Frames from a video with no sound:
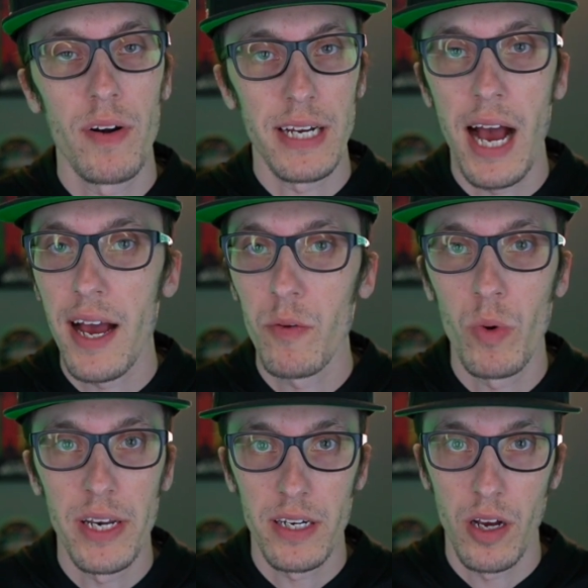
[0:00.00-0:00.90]
guy when
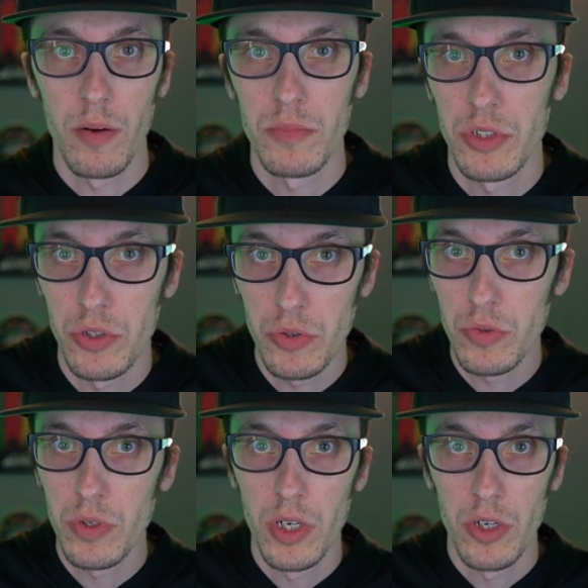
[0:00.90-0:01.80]
it comes
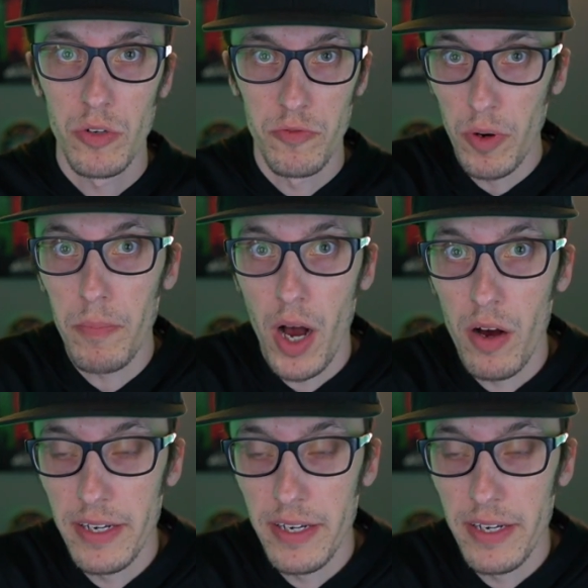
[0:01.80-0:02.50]
to football.